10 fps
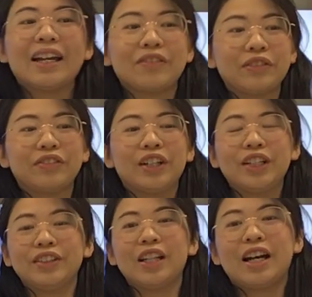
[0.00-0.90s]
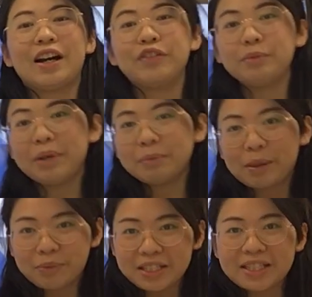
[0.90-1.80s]
everyone. I will make my
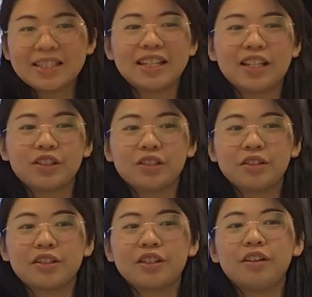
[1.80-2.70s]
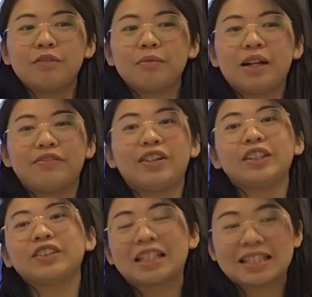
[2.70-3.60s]
presentations of my final
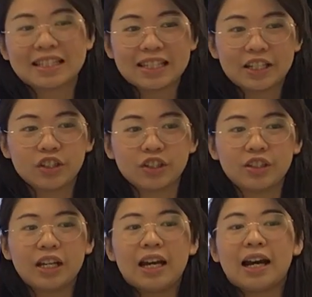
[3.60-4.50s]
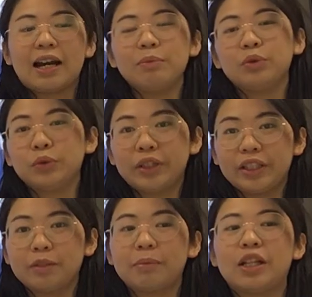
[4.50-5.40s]
dissertation. I'm doing
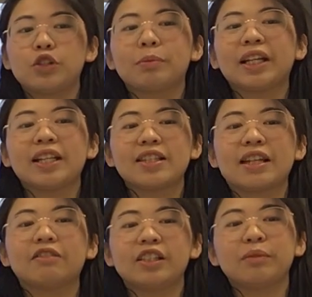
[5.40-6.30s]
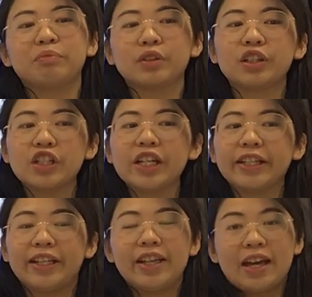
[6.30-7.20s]
a management consulting project,
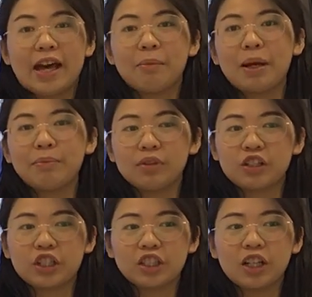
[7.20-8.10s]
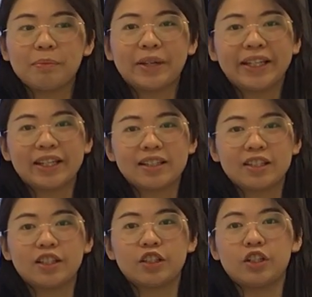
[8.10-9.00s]
and my project topic is
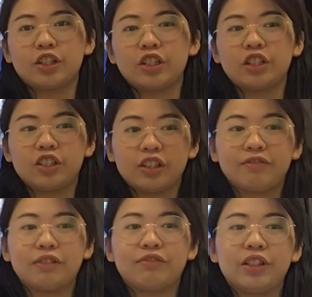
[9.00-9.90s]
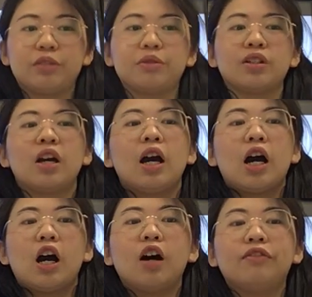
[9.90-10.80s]
a strategic reviews
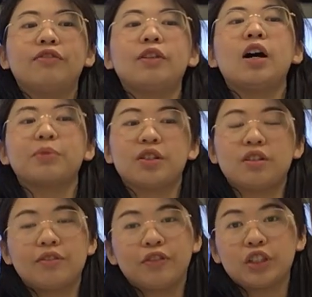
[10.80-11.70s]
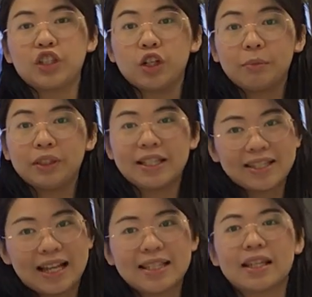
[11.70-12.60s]
of options for the John Money
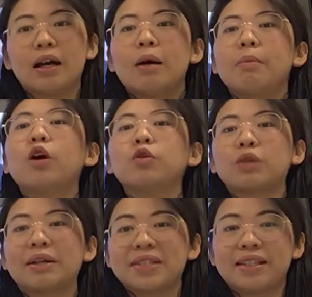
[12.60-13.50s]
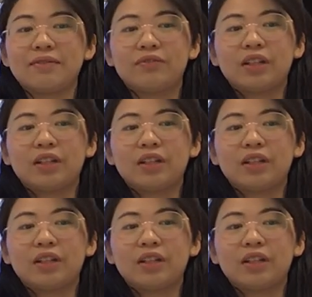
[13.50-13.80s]
Center, Progressive.